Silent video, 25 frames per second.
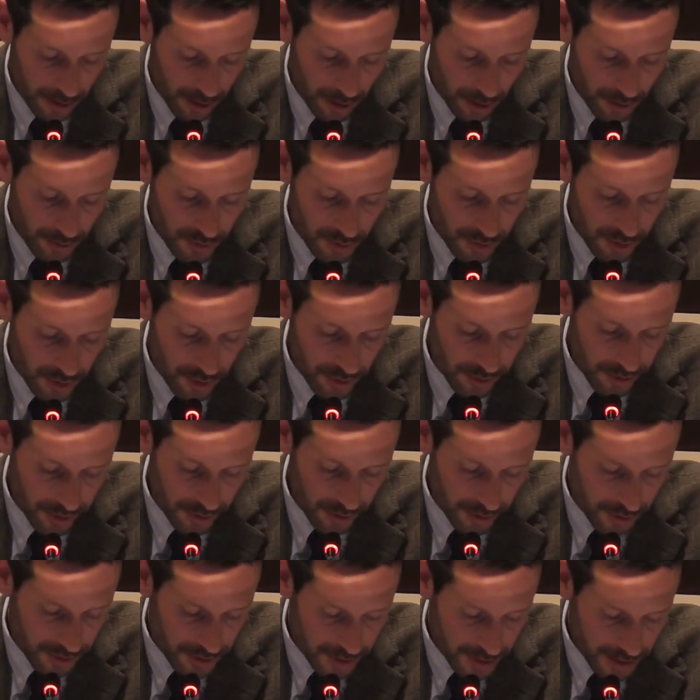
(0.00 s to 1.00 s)

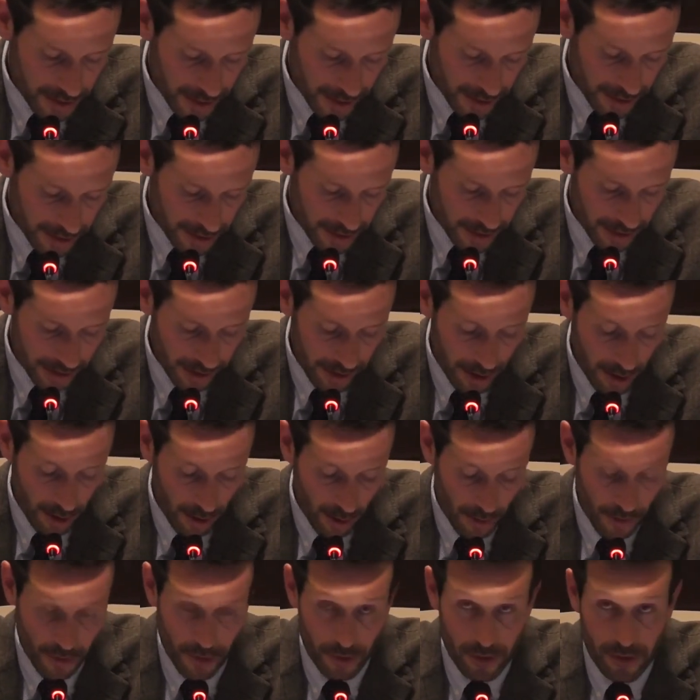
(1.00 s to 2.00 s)
concerning the states that are
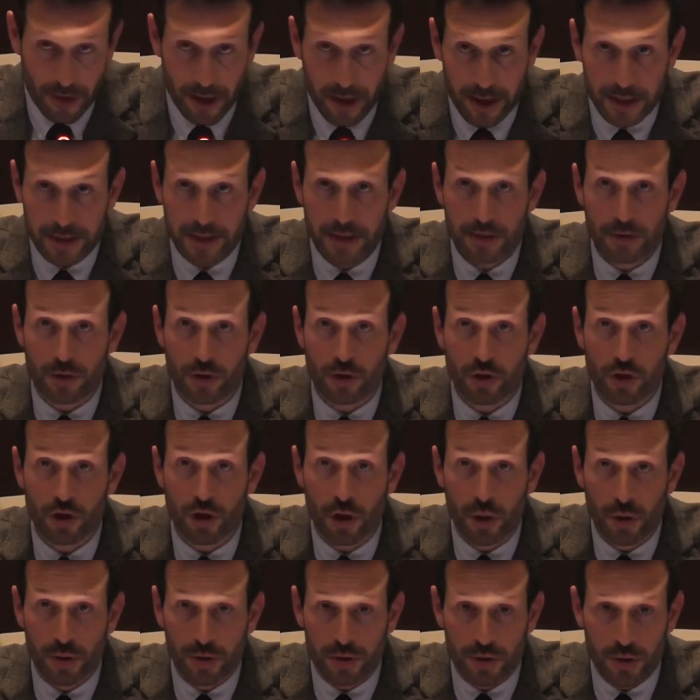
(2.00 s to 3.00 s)
authorizing the
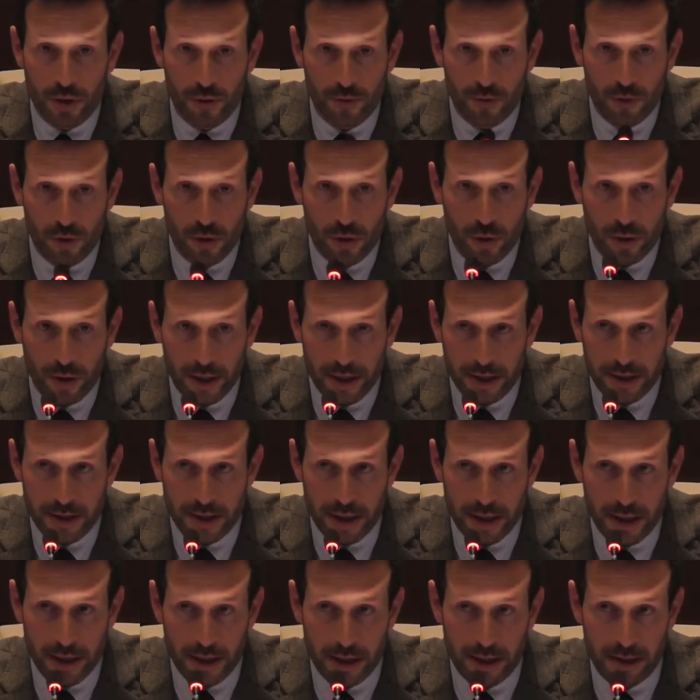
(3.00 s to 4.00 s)
choice of law in
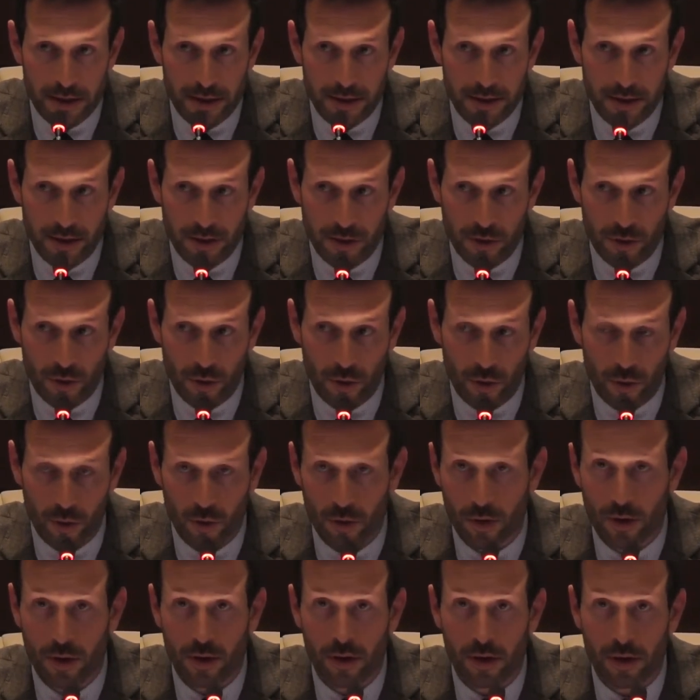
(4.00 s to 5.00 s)
their
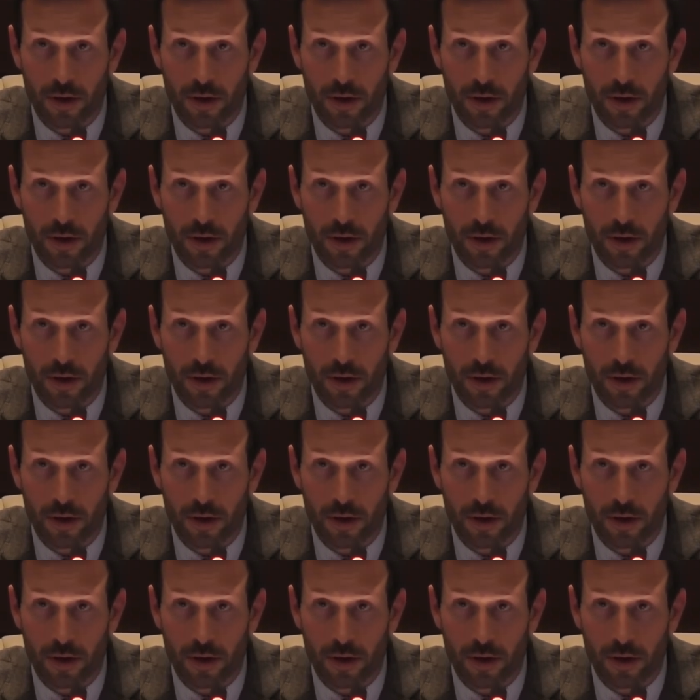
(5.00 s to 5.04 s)
internal